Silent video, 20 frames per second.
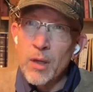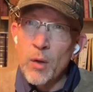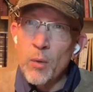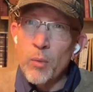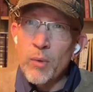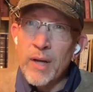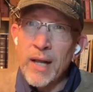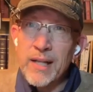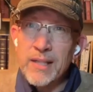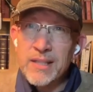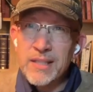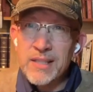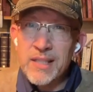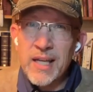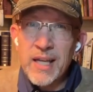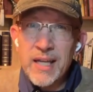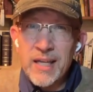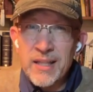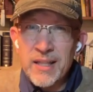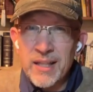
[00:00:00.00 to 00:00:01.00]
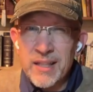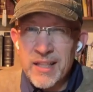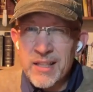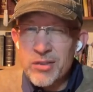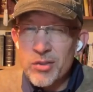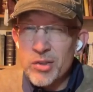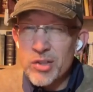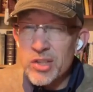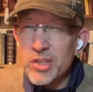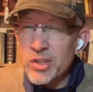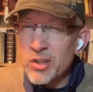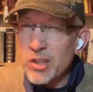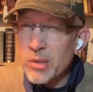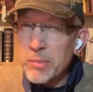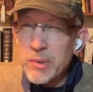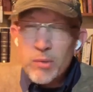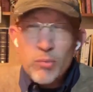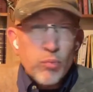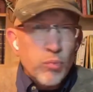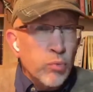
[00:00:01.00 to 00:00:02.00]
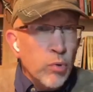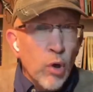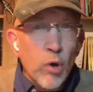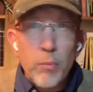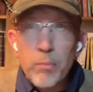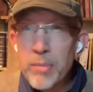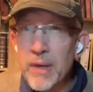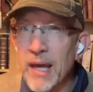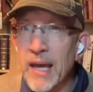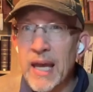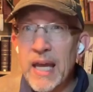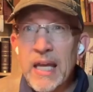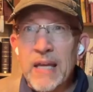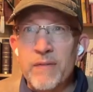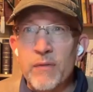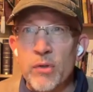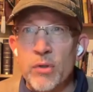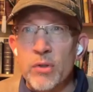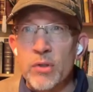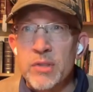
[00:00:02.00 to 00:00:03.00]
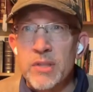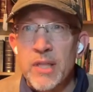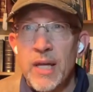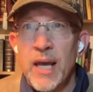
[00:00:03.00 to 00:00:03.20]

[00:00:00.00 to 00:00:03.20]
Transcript: We're not saying that these are just going to be rote behaviors